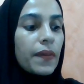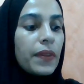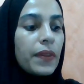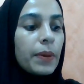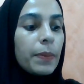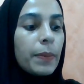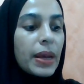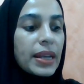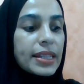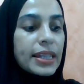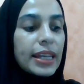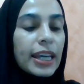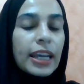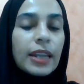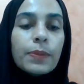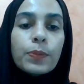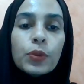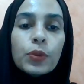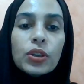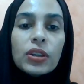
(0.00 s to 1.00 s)
the basic
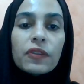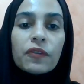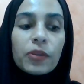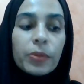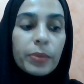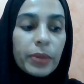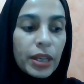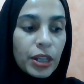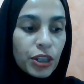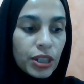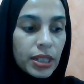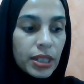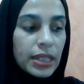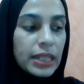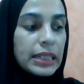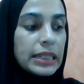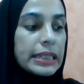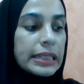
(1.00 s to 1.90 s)
input information